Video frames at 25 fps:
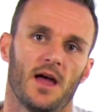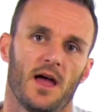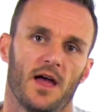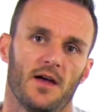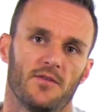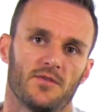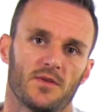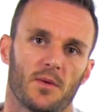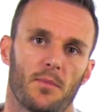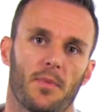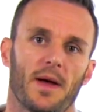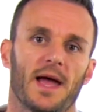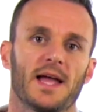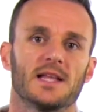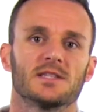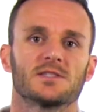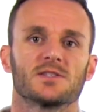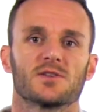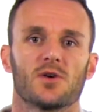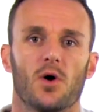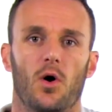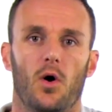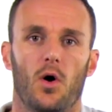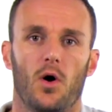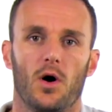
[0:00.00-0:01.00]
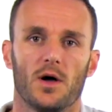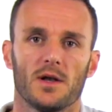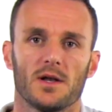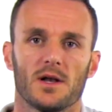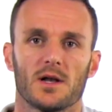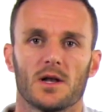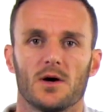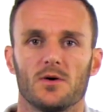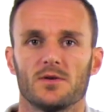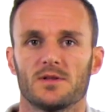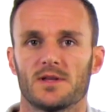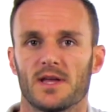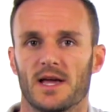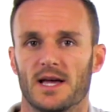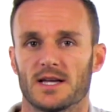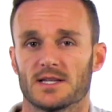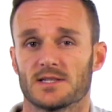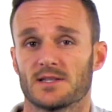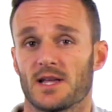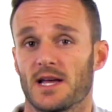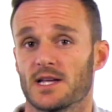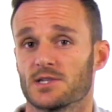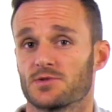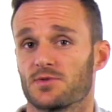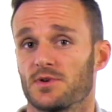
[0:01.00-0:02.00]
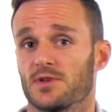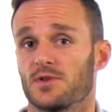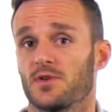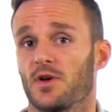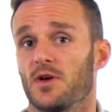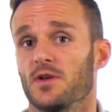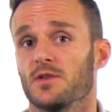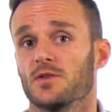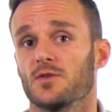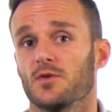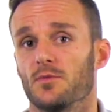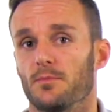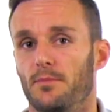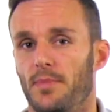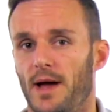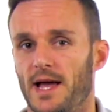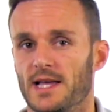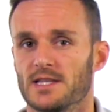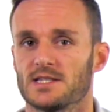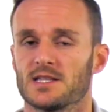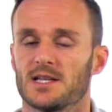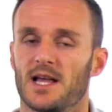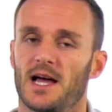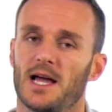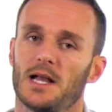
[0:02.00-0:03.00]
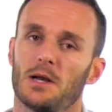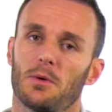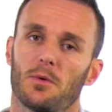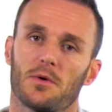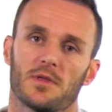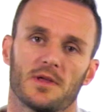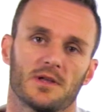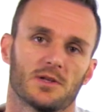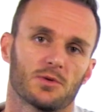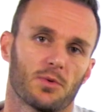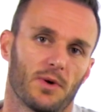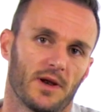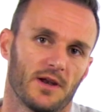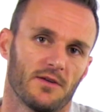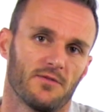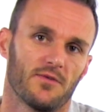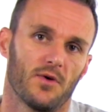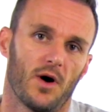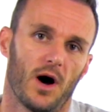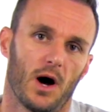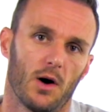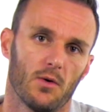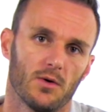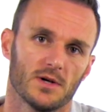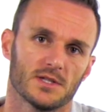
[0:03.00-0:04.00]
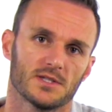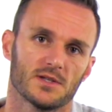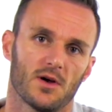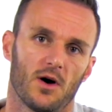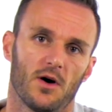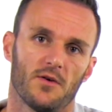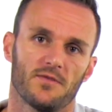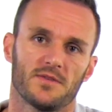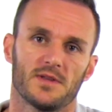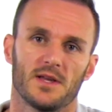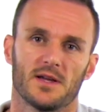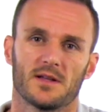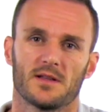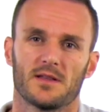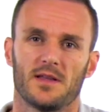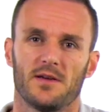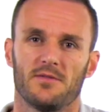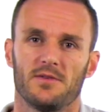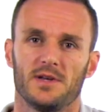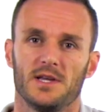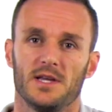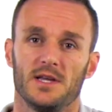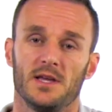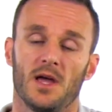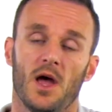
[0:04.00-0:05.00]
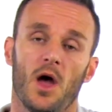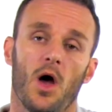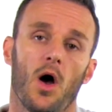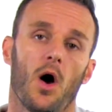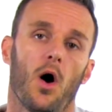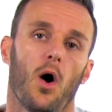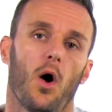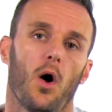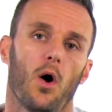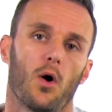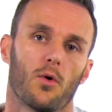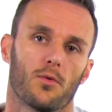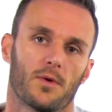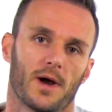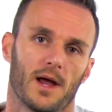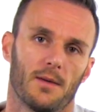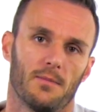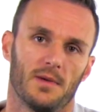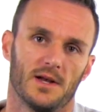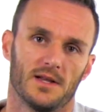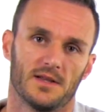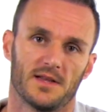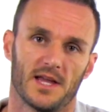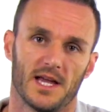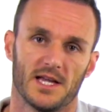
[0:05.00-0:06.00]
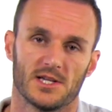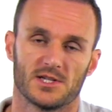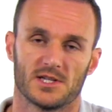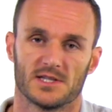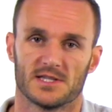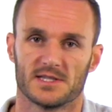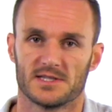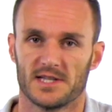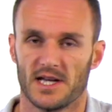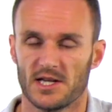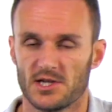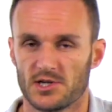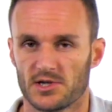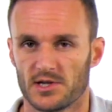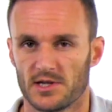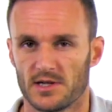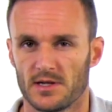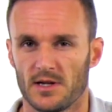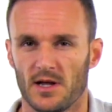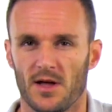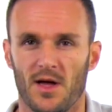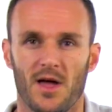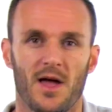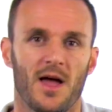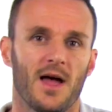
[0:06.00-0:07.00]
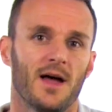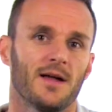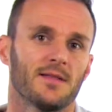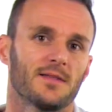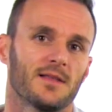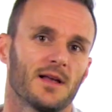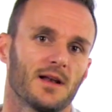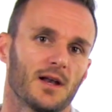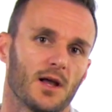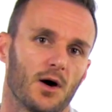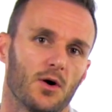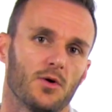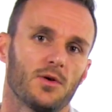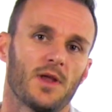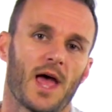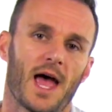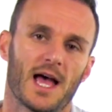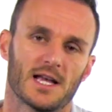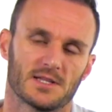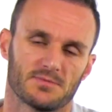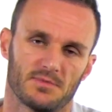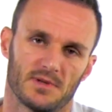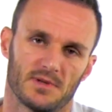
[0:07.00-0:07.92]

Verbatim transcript: If the pain score on a load test has returned to baseline within 24 hours of the activity or rehabilitation session, the load has